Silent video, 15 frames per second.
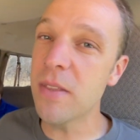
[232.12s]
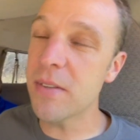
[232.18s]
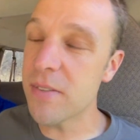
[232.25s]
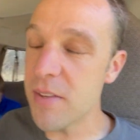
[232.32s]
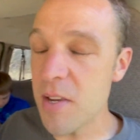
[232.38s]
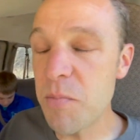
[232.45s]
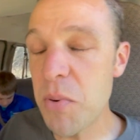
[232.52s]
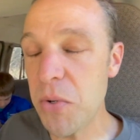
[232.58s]
this
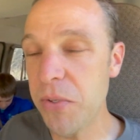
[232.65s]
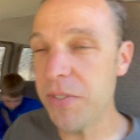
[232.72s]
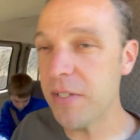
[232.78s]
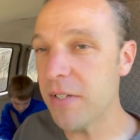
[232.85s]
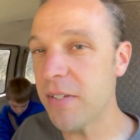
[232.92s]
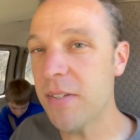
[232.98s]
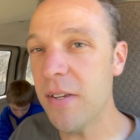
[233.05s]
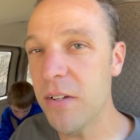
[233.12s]
thing pulls in
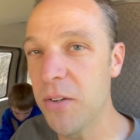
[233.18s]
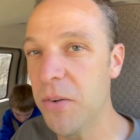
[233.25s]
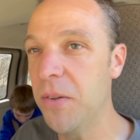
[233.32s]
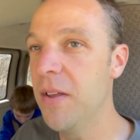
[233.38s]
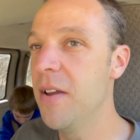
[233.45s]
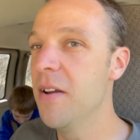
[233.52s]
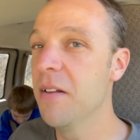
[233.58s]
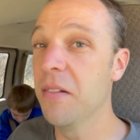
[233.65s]
a signal
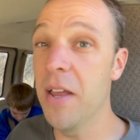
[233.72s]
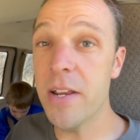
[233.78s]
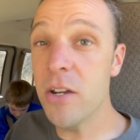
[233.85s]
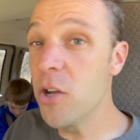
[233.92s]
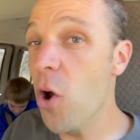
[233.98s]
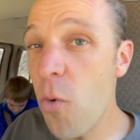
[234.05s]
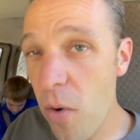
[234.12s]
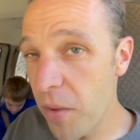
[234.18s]
like
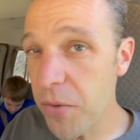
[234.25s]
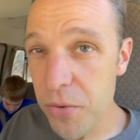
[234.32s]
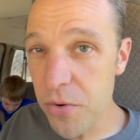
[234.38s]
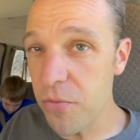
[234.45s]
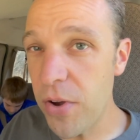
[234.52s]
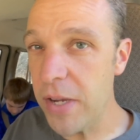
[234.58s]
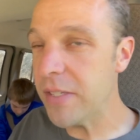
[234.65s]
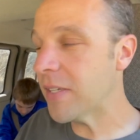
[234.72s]
no other
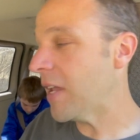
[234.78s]
device